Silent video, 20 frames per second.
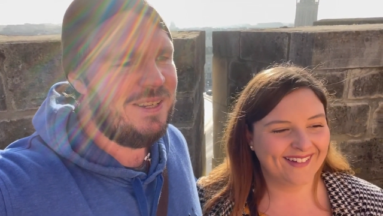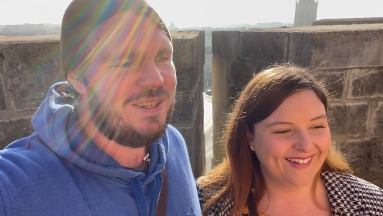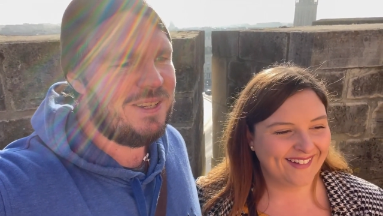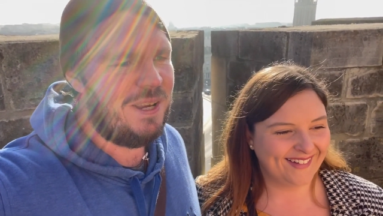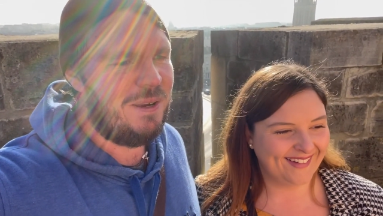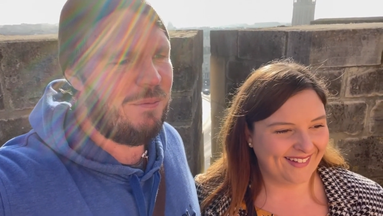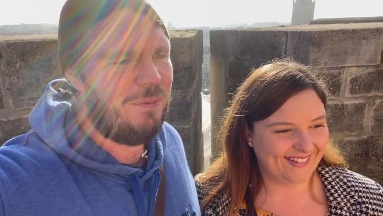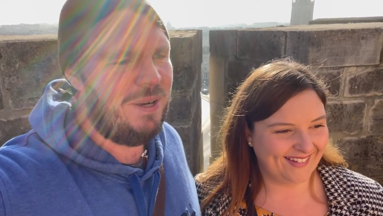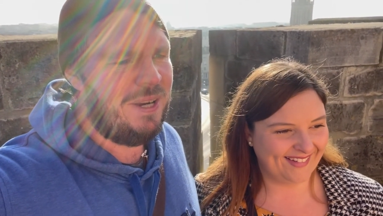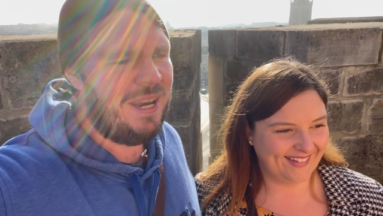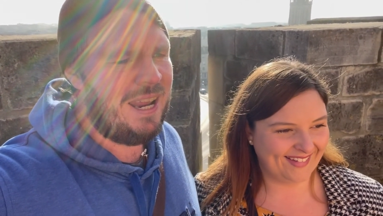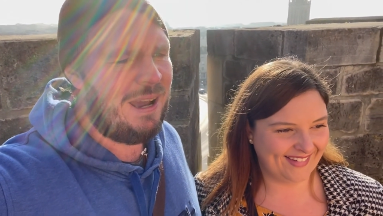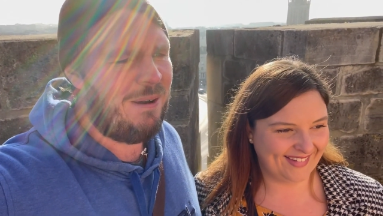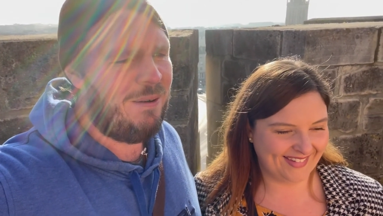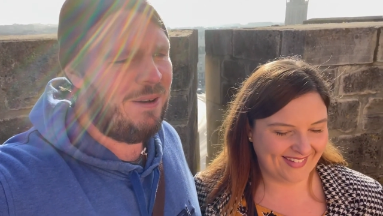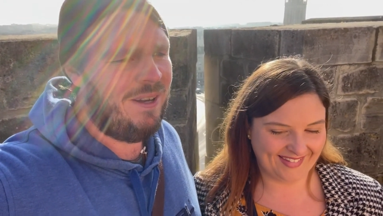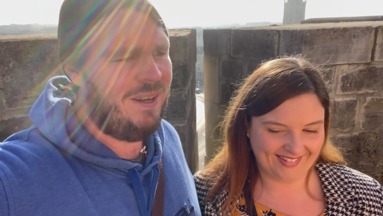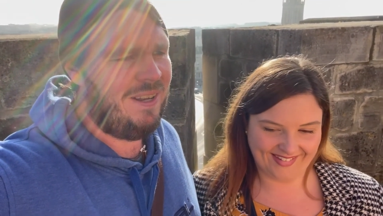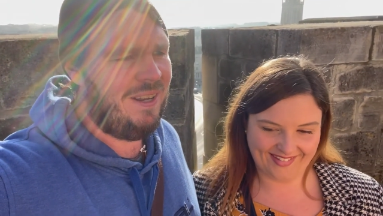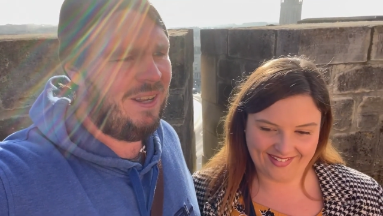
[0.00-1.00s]
Speaker 1: so we're now
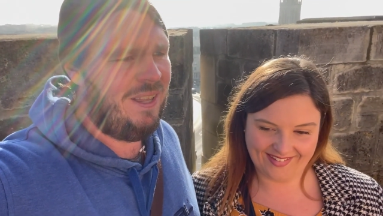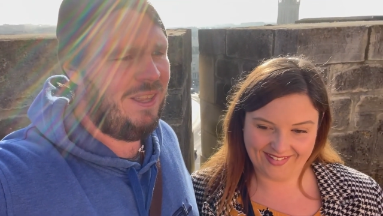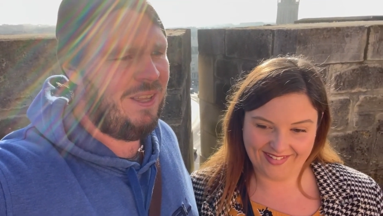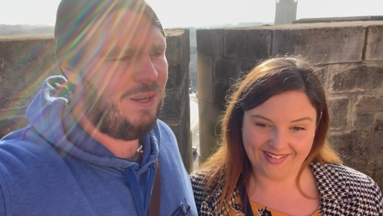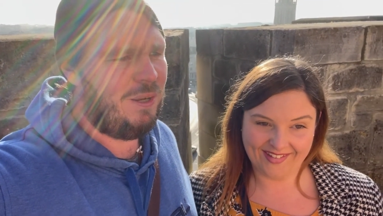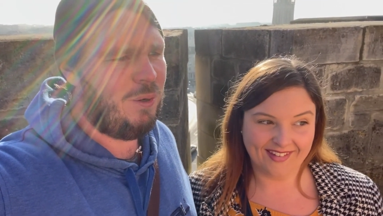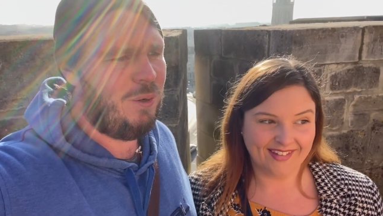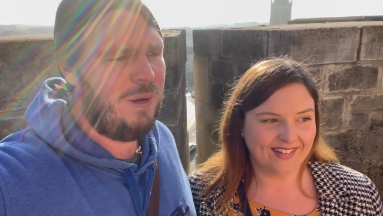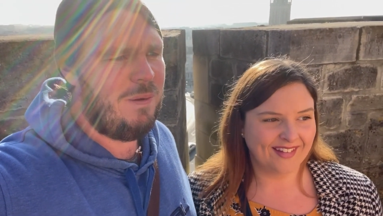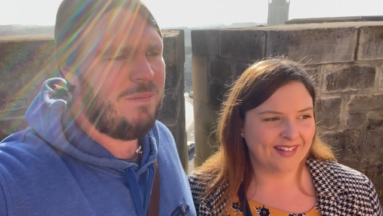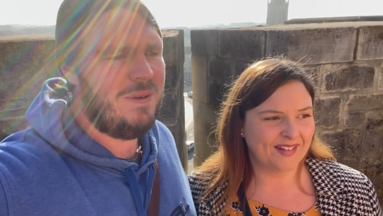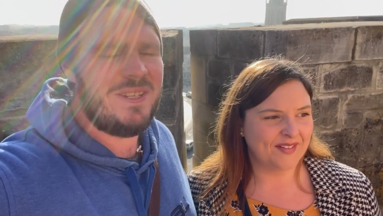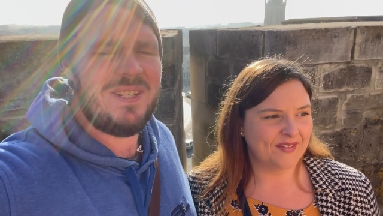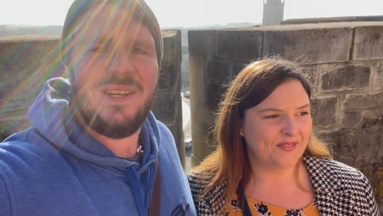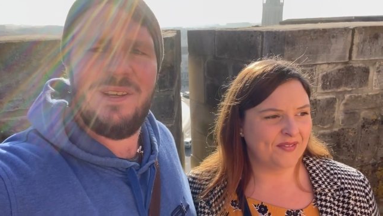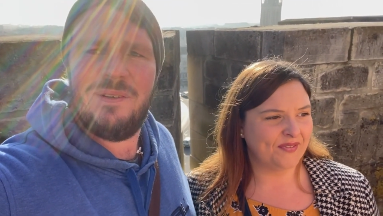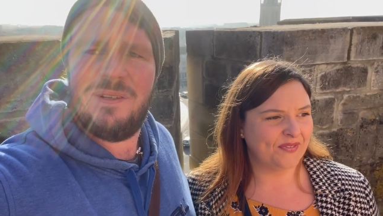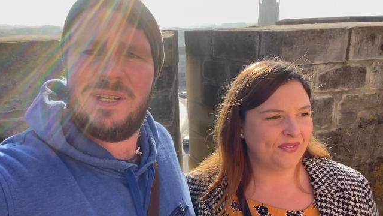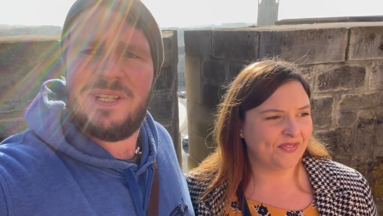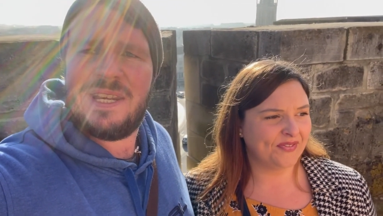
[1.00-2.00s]
at uh, Queen
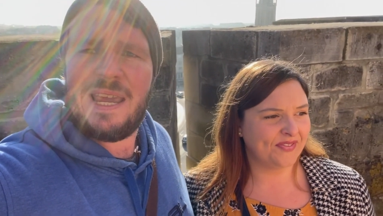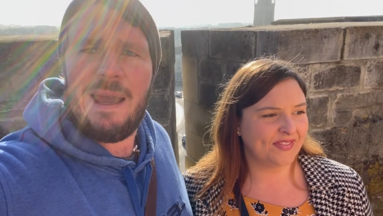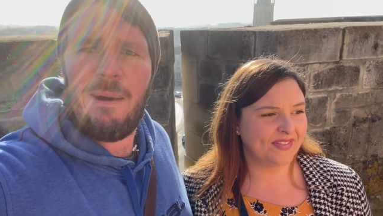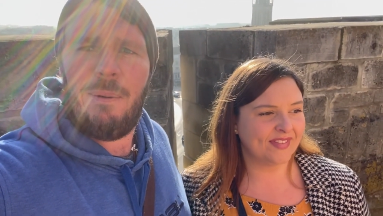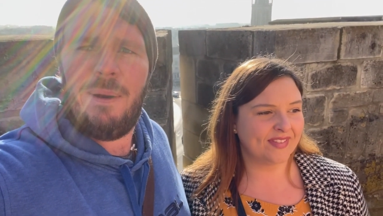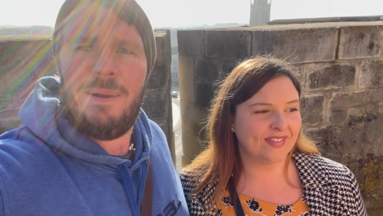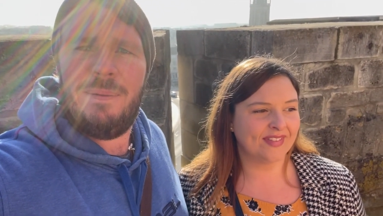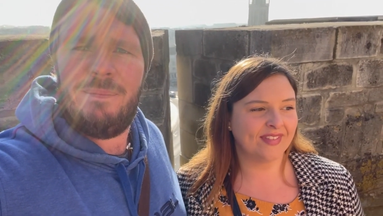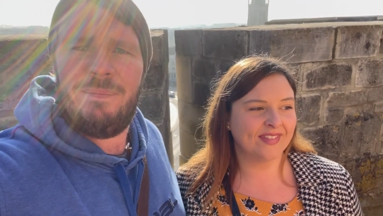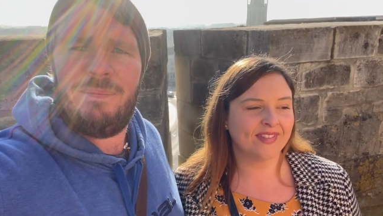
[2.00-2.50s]
Matilda Tower.